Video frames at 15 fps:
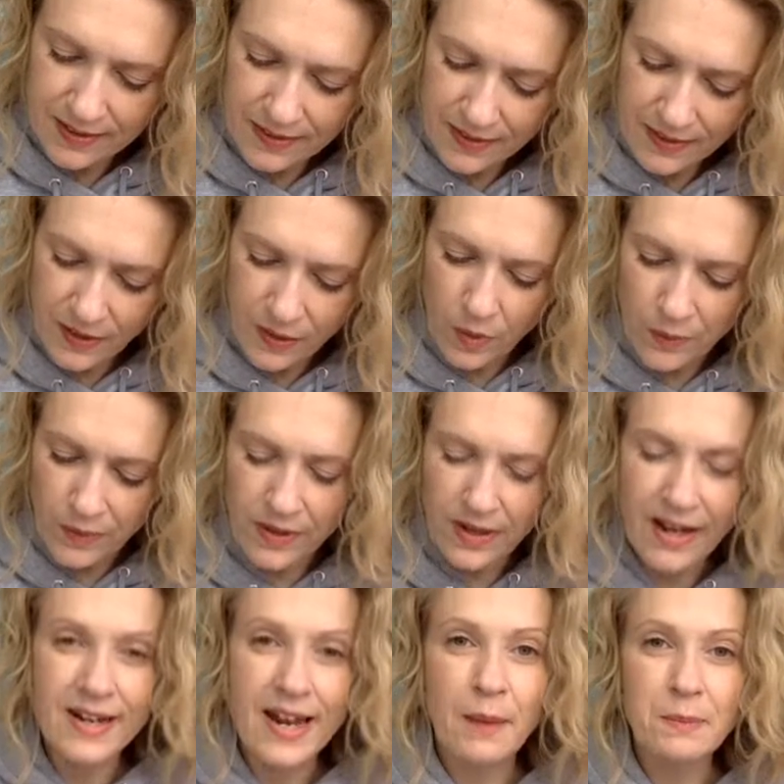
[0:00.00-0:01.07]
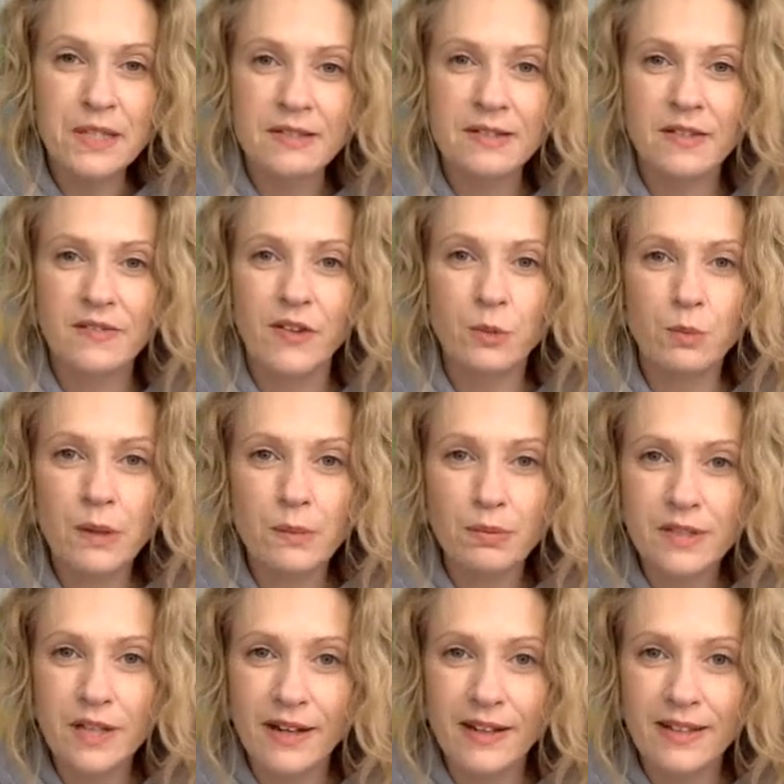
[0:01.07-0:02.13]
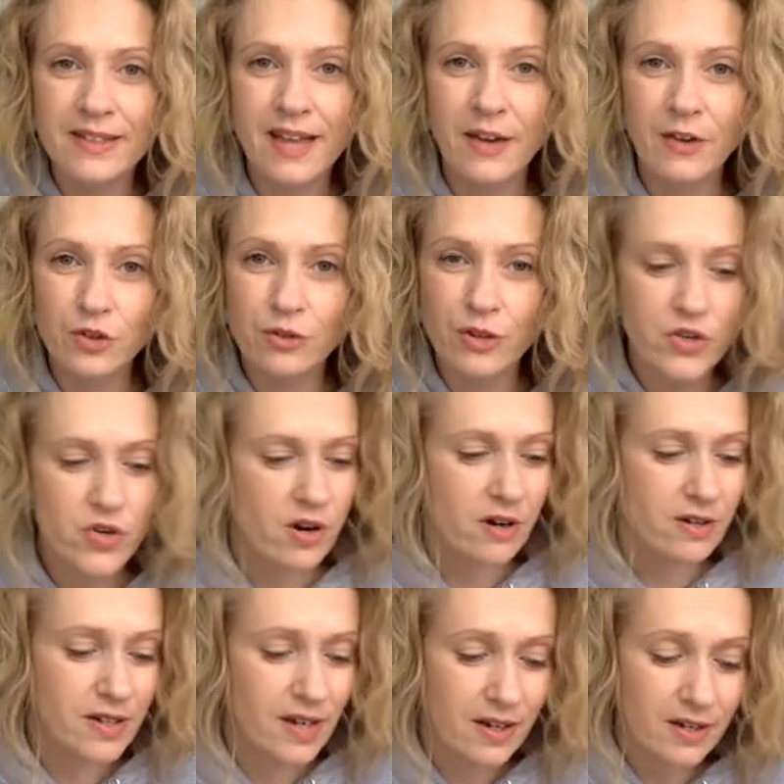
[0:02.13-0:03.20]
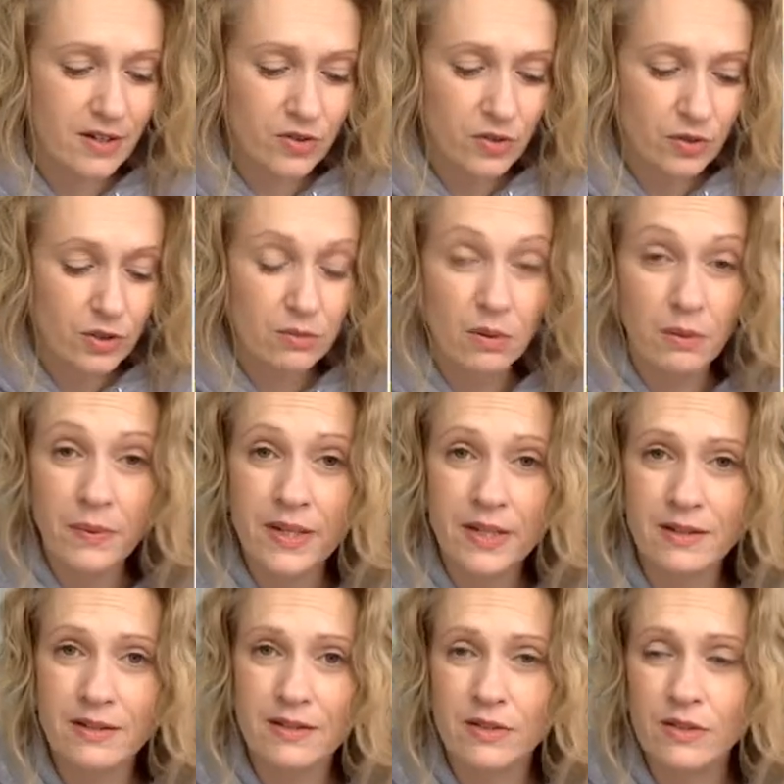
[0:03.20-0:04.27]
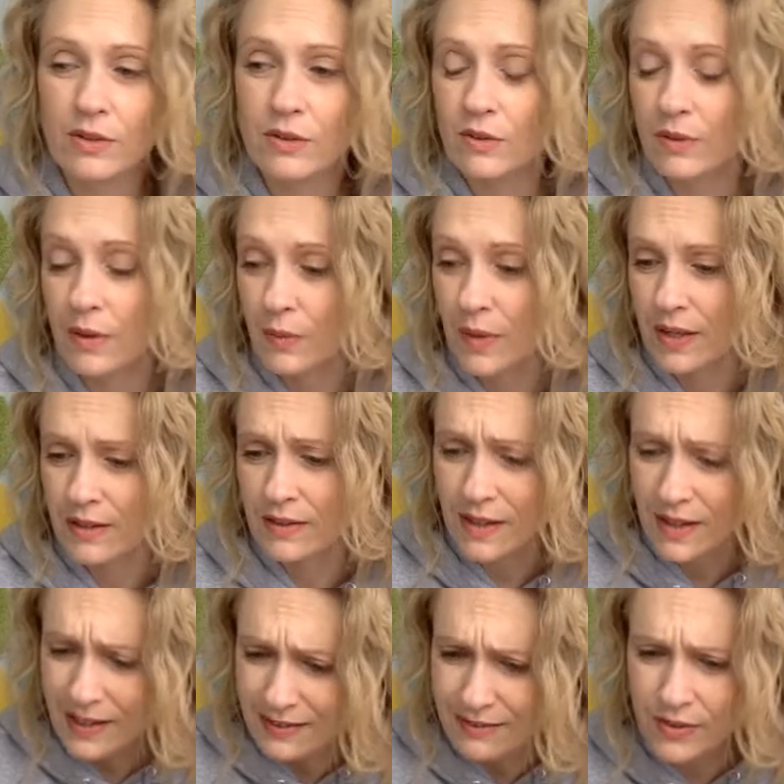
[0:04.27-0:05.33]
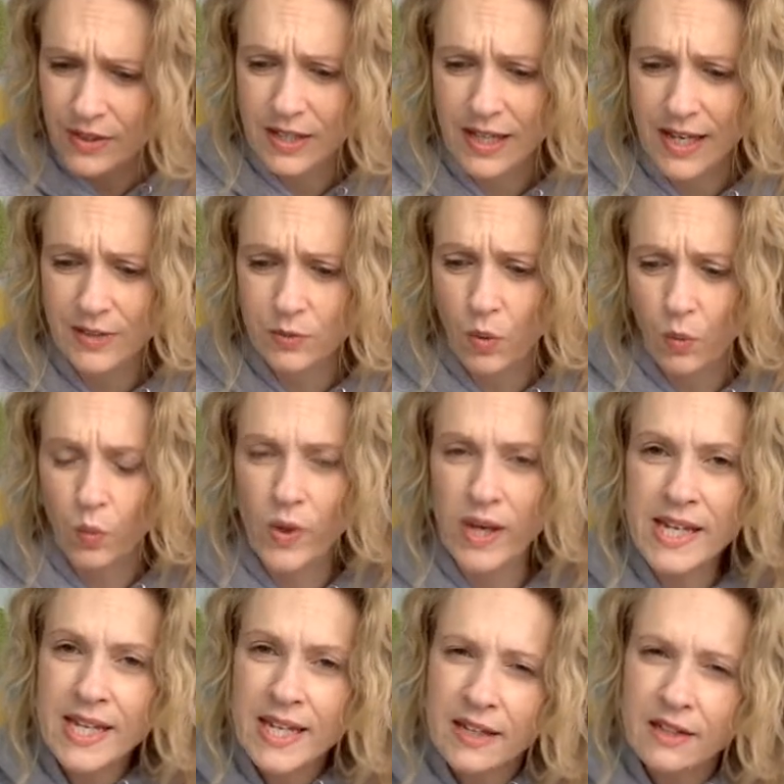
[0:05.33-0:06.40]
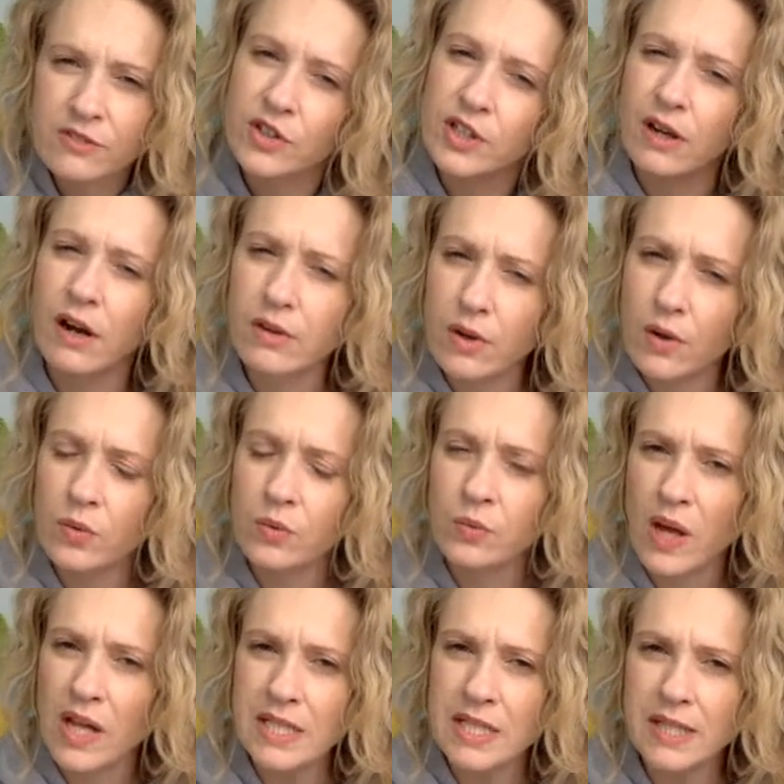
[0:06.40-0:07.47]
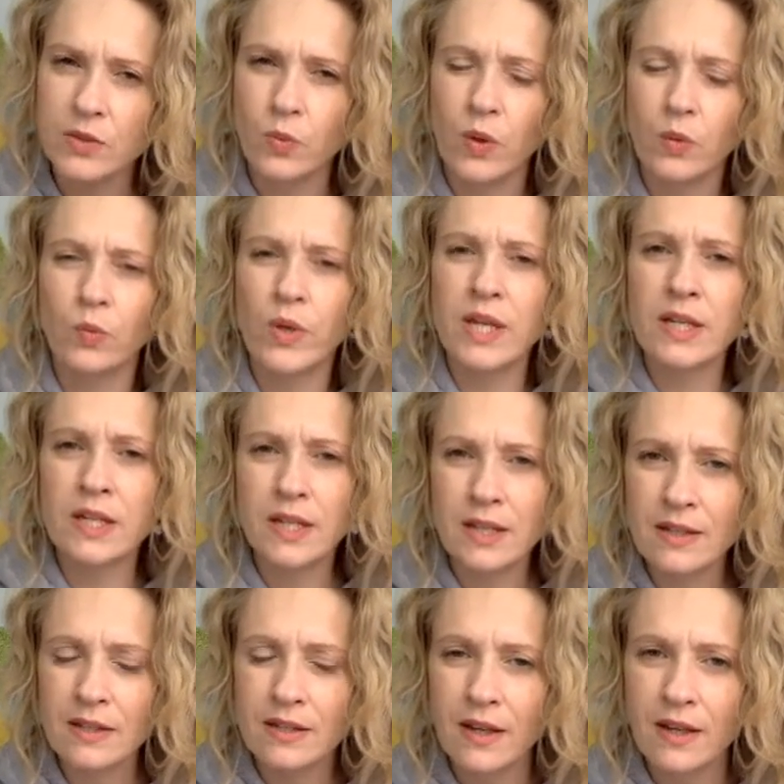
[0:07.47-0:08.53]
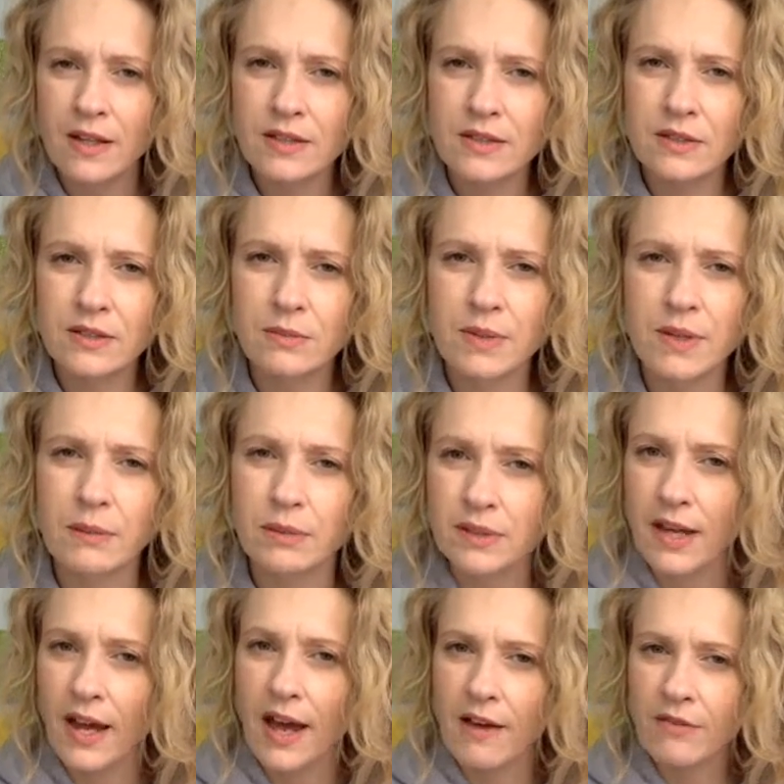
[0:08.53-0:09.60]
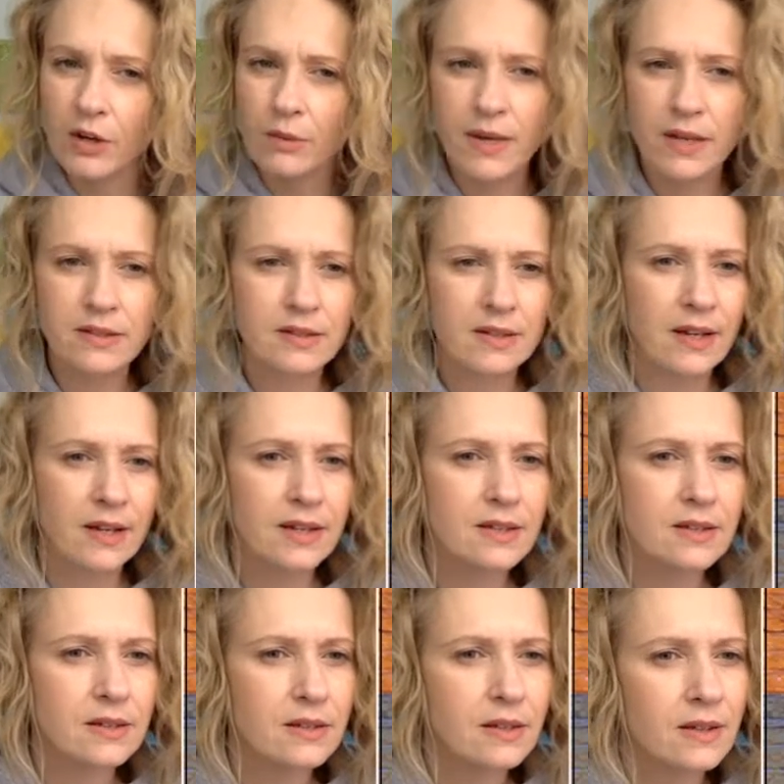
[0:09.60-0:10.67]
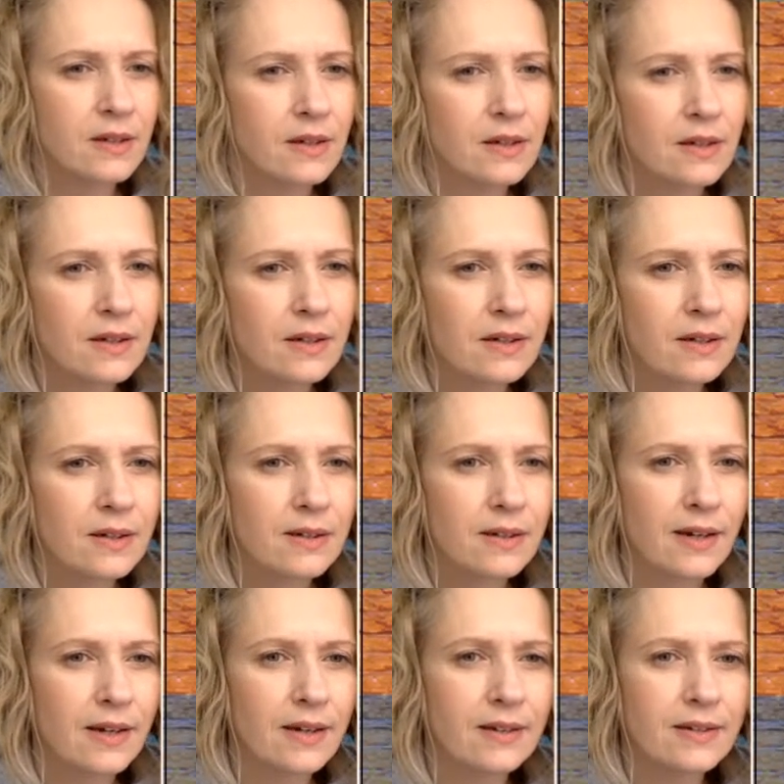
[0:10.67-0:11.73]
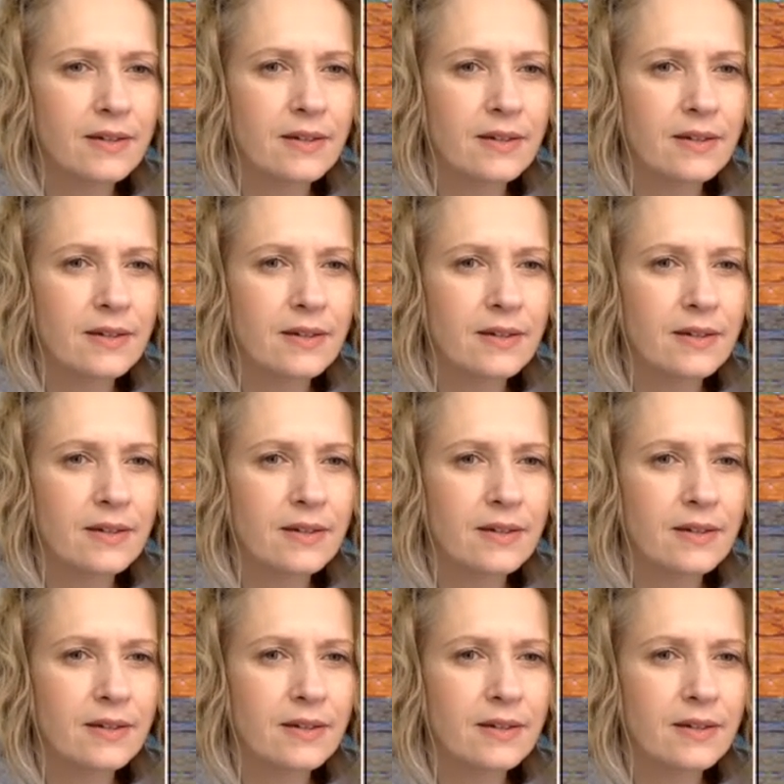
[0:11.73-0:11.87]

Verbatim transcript: you know, when we're in absence of other people telling us how to structure our days or do what we need to do, that we can kind of realize what we need for our own wellness, what we need to be able to have our best days. Yeah.